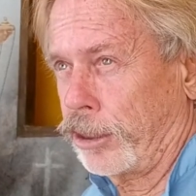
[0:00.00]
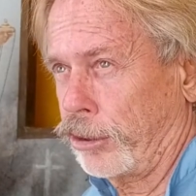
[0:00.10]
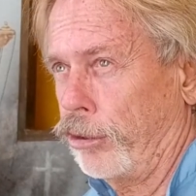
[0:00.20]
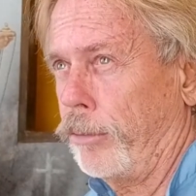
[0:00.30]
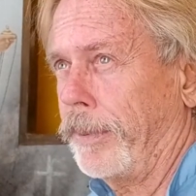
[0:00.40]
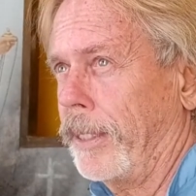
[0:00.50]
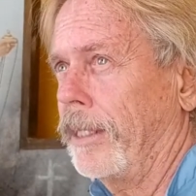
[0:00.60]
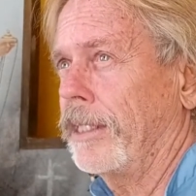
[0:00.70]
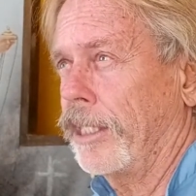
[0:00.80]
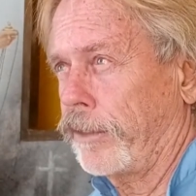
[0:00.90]
stupid,
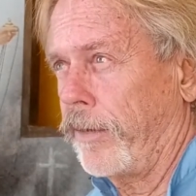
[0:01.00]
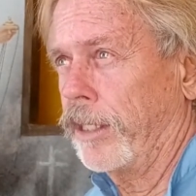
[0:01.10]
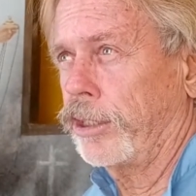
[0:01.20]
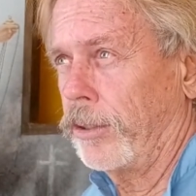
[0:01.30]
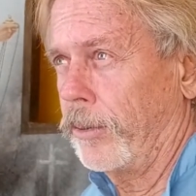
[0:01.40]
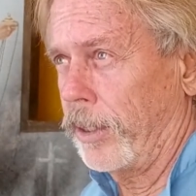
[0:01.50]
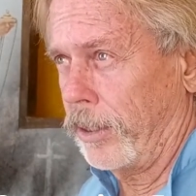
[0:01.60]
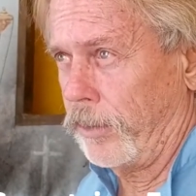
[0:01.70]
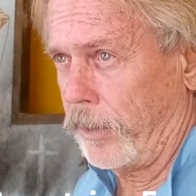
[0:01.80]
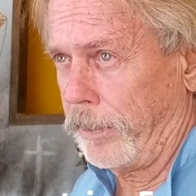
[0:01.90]
dysfunctional
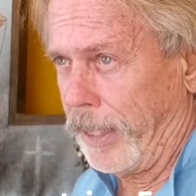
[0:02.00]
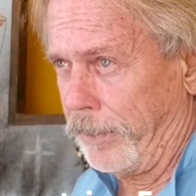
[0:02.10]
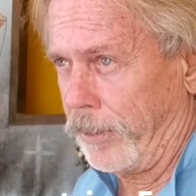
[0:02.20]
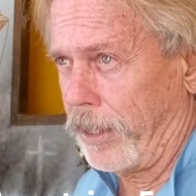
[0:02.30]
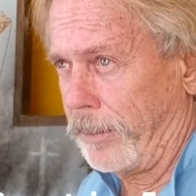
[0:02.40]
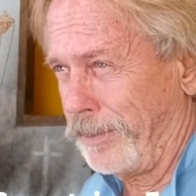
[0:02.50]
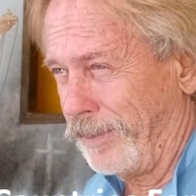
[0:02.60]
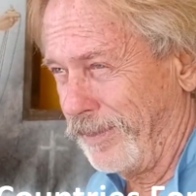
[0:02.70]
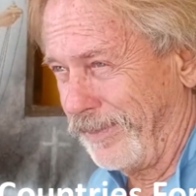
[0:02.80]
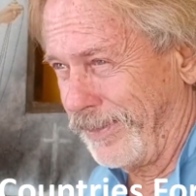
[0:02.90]
world where people are
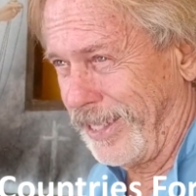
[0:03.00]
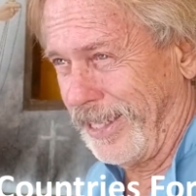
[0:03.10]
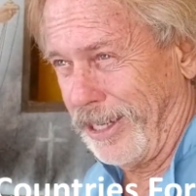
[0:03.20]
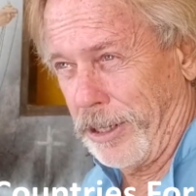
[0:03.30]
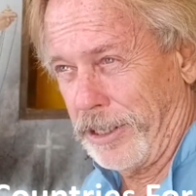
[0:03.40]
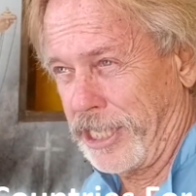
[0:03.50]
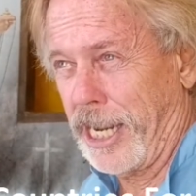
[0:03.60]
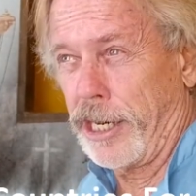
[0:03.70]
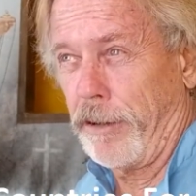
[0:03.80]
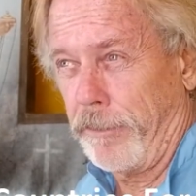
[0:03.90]

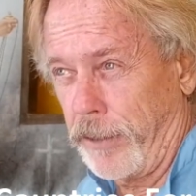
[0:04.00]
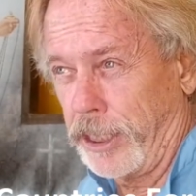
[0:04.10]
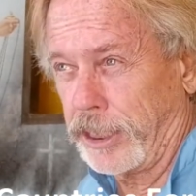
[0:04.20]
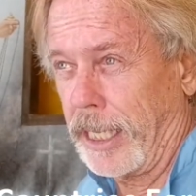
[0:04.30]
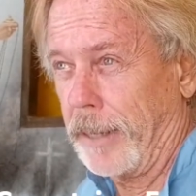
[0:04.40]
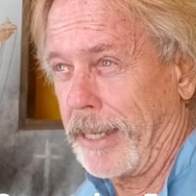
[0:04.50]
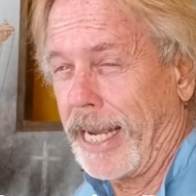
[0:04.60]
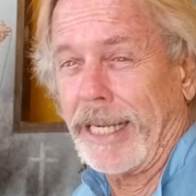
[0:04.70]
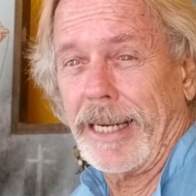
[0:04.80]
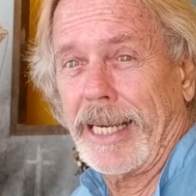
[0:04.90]
saying their first name and
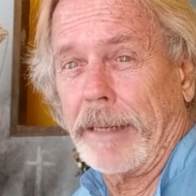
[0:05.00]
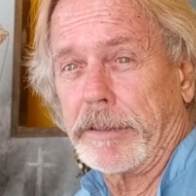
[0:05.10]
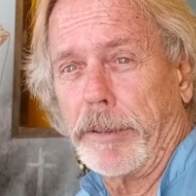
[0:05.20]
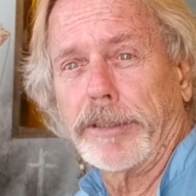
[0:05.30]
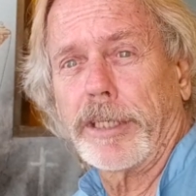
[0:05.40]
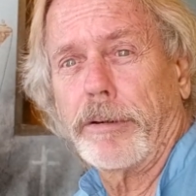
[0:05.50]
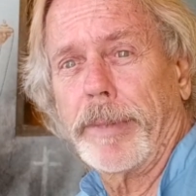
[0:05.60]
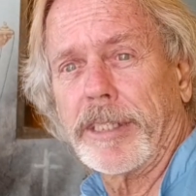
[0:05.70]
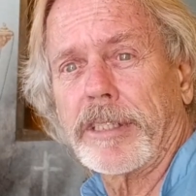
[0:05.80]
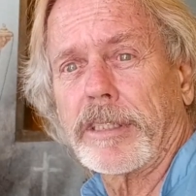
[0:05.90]
acting like I'm supposed to do
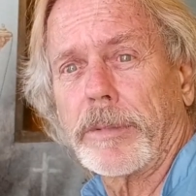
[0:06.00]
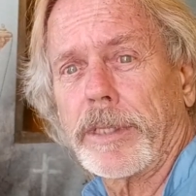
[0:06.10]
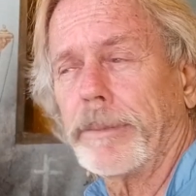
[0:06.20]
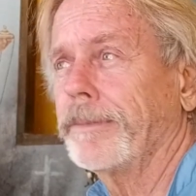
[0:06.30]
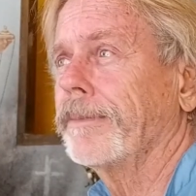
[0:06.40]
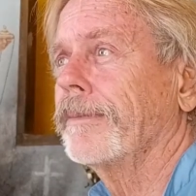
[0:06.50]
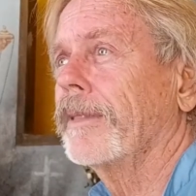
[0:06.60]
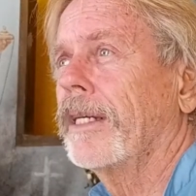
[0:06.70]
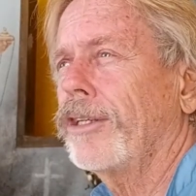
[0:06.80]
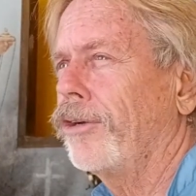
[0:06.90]
business with them.
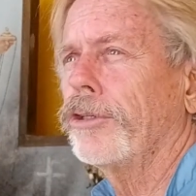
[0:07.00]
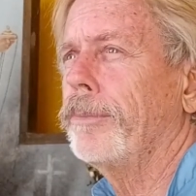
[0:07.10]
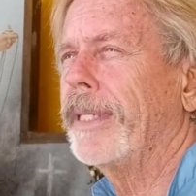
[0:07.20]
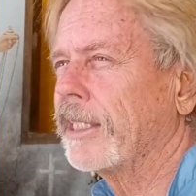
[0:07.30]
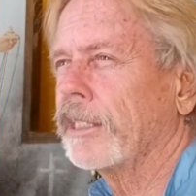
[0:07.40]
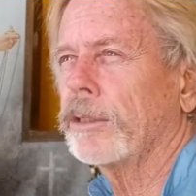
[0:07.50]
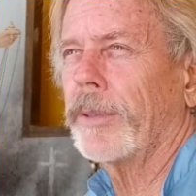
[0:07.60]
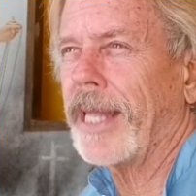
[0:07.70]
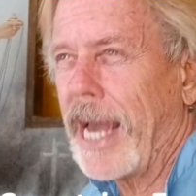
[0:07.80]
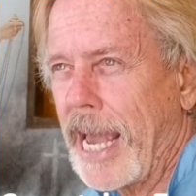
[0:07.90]
Don't do business
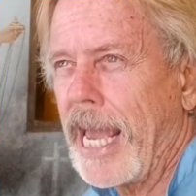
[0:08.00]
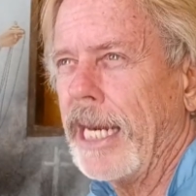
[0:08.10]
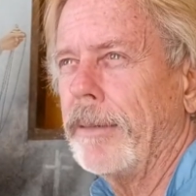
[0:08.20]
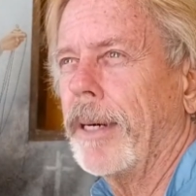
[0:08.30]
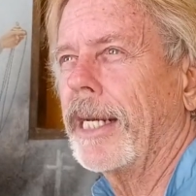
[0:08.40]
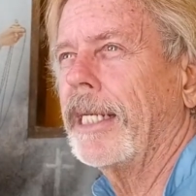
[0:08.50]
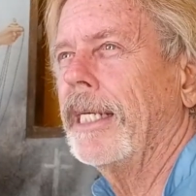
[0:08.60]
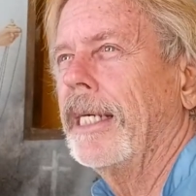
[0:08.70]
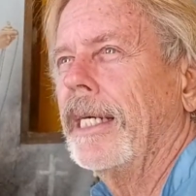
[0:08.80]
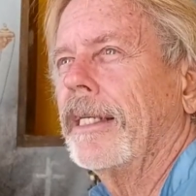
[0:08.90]
with
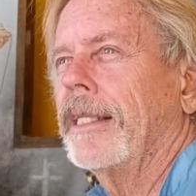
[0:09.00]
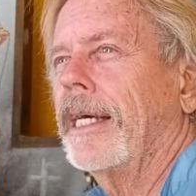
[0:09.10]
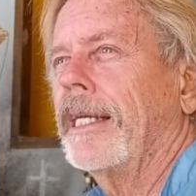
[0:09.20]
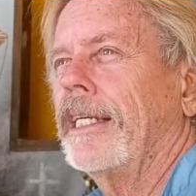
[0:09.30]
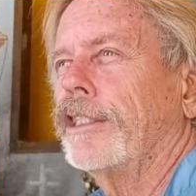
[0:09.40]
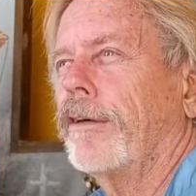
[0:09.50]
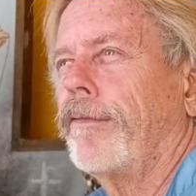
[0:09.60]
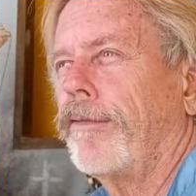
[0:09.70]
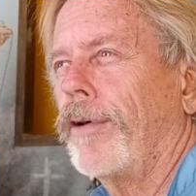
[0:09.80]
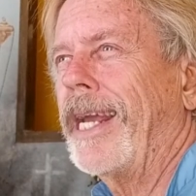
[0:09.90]
anybody that is
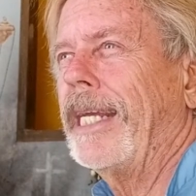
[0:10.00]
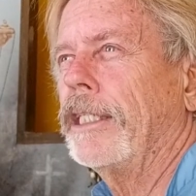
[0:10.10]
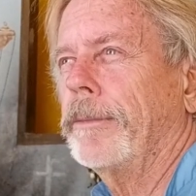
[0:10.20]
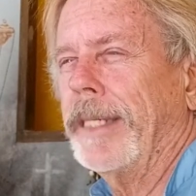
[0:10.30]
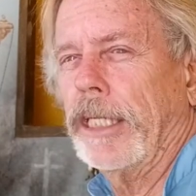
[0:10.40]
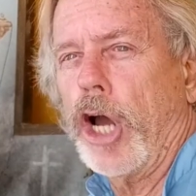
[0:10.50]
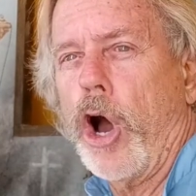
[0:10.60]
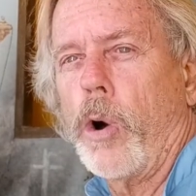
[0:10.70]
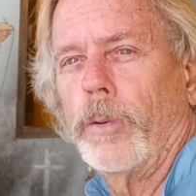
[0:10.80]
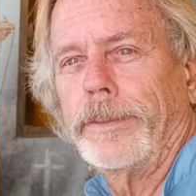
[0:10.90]
afraid to be
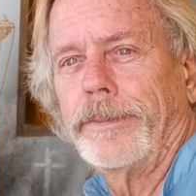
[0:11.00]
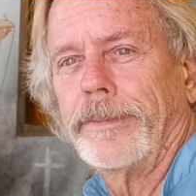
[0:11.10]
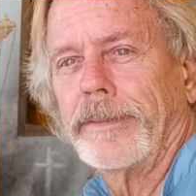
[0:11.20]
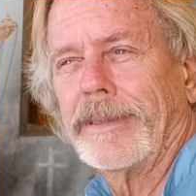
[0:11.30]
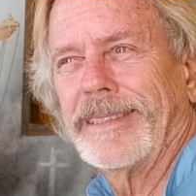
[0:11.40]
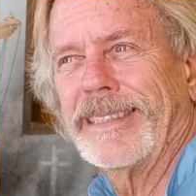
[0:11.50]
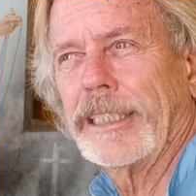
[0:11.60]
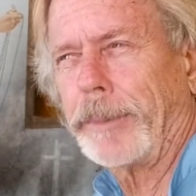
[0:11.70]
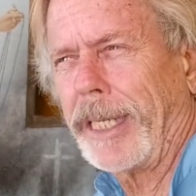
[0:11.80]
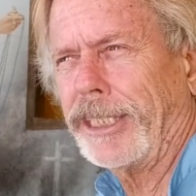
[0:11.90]
known,
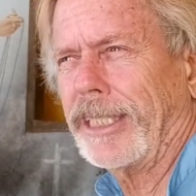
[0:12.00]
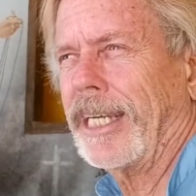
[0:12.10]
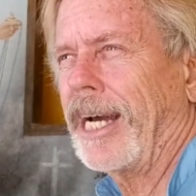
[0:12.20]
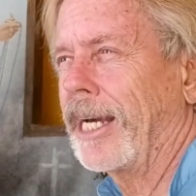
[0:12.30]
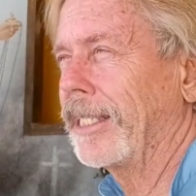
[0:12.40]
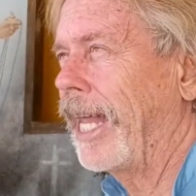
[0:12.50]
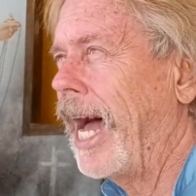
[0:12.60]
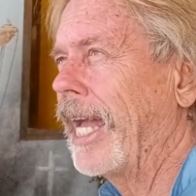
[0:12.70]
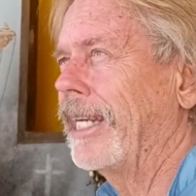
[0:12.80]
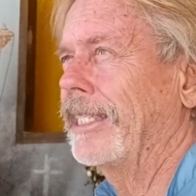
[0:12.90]
especially
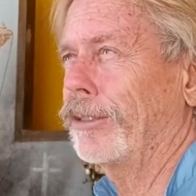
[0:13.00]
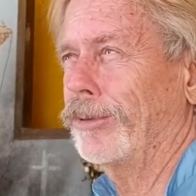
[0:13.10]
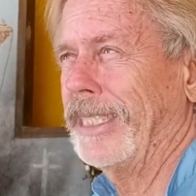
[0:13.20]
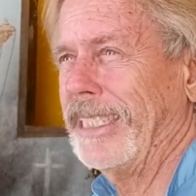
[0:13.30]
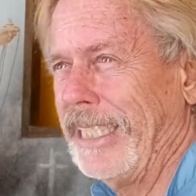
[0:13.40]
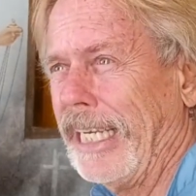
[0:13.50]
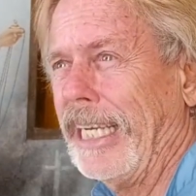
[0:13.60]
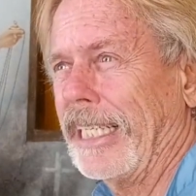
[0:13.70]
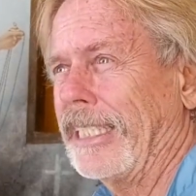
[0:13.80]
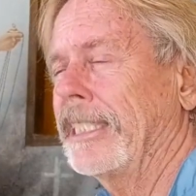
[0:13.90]
online. It's
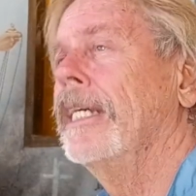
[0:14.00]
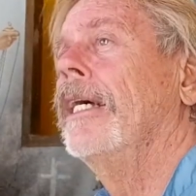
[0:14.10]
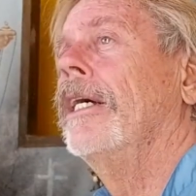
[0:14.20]
ridiculous.